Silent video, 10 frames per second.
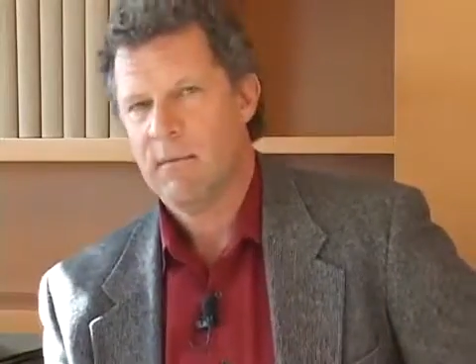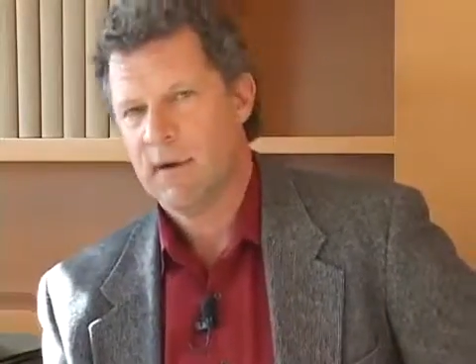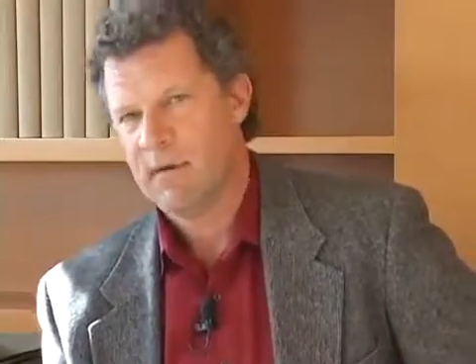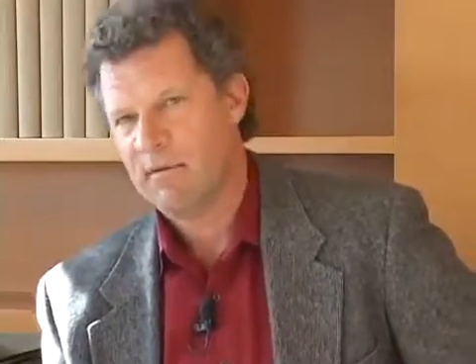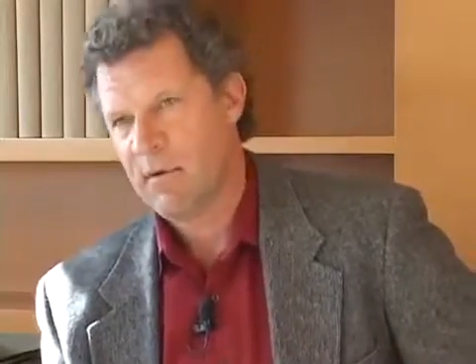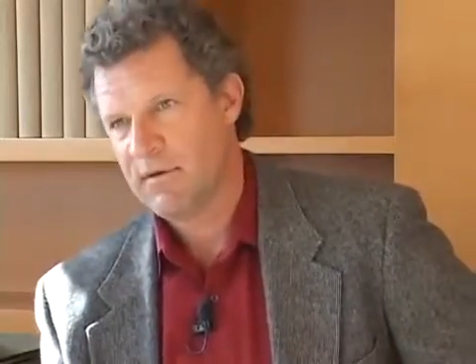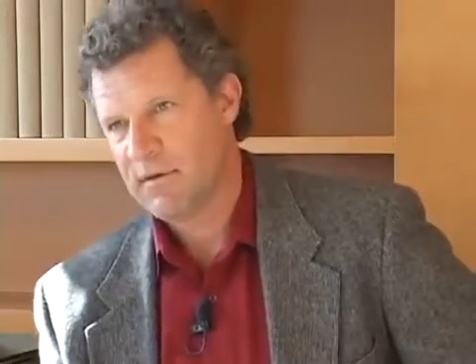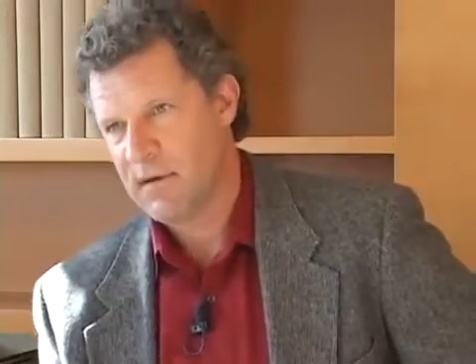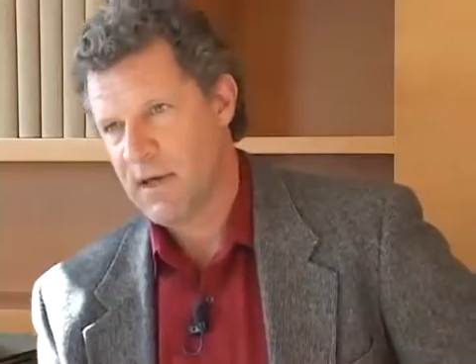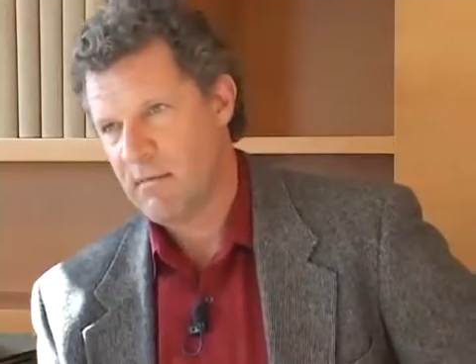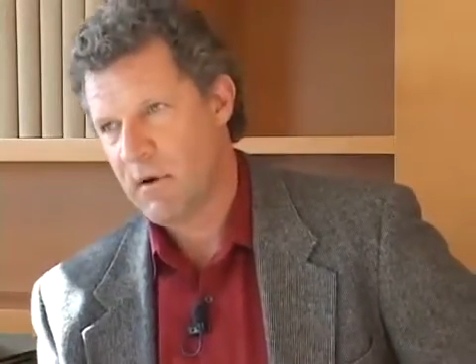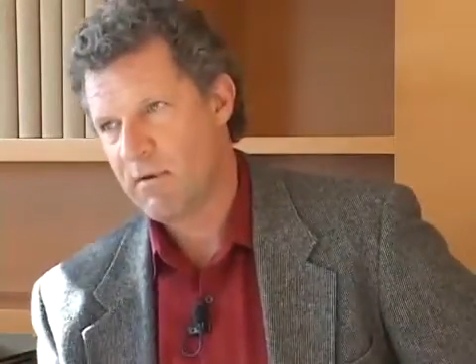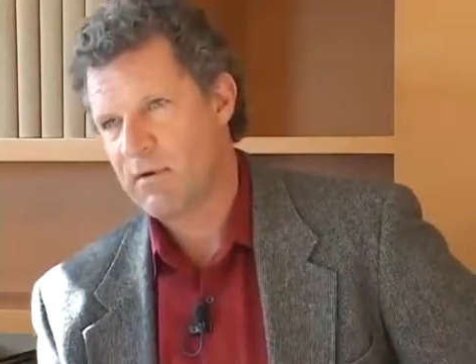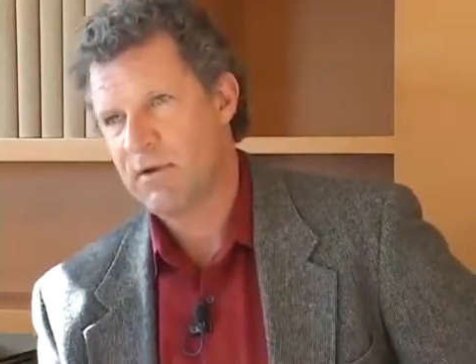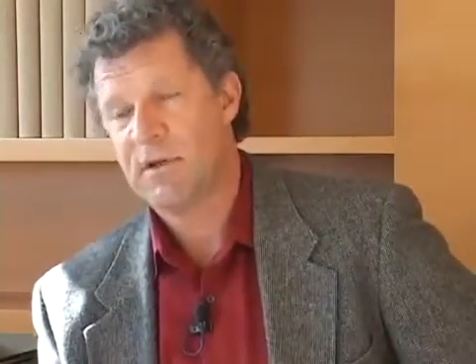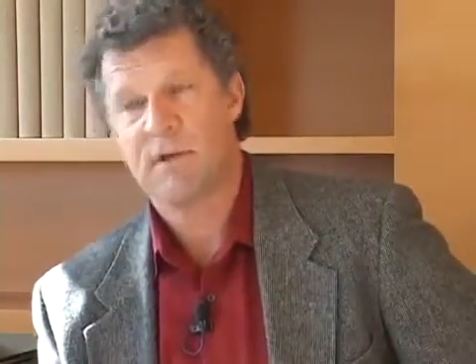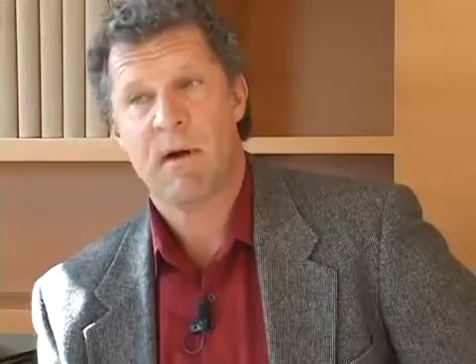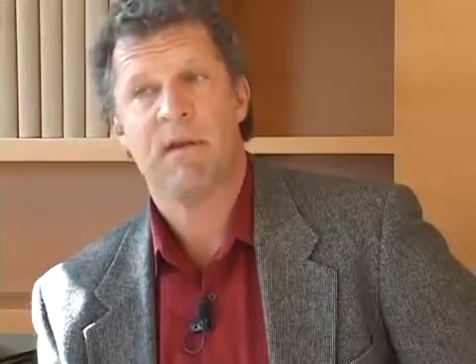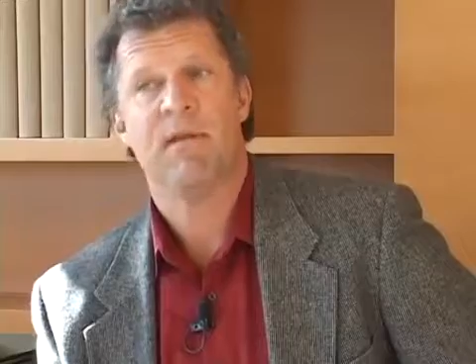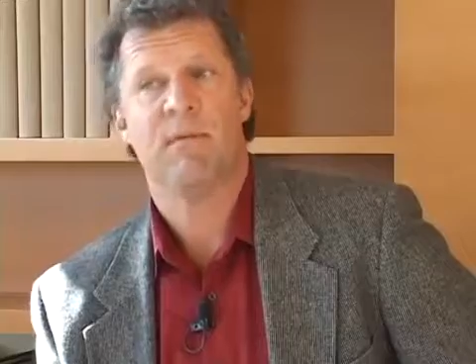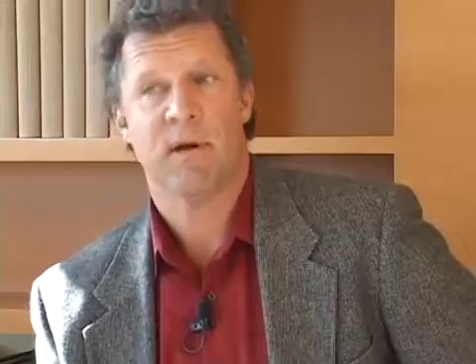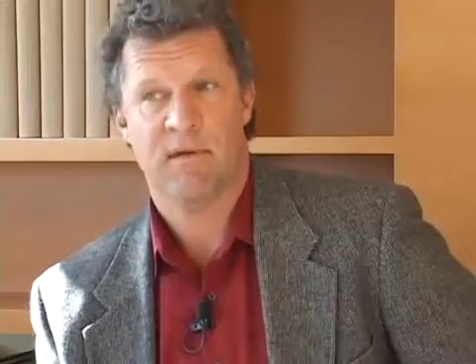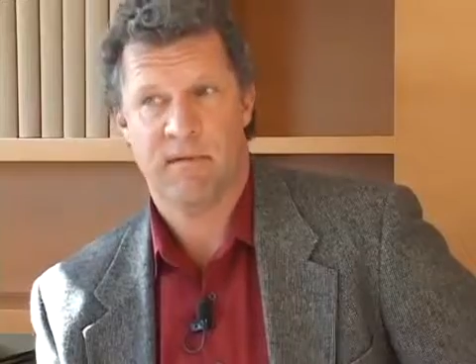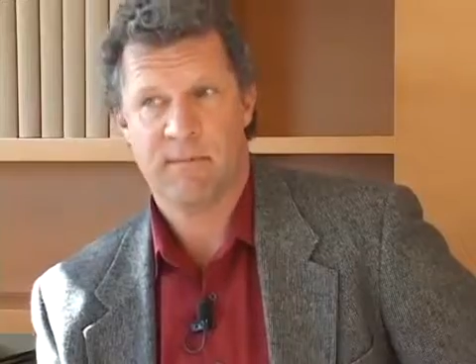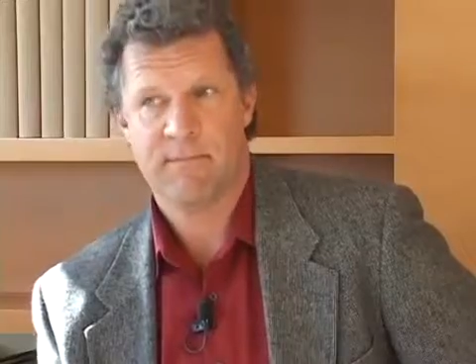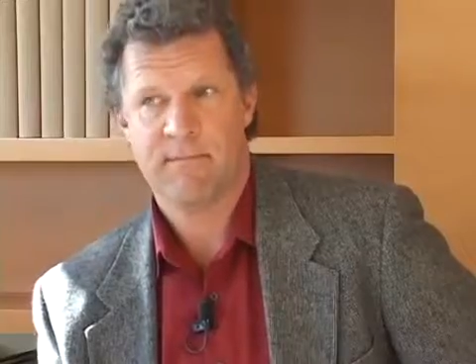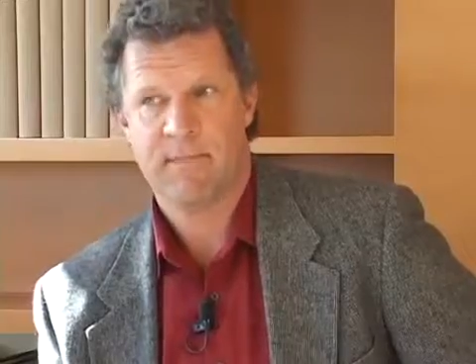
We give those the chemos, usually about 3 of them.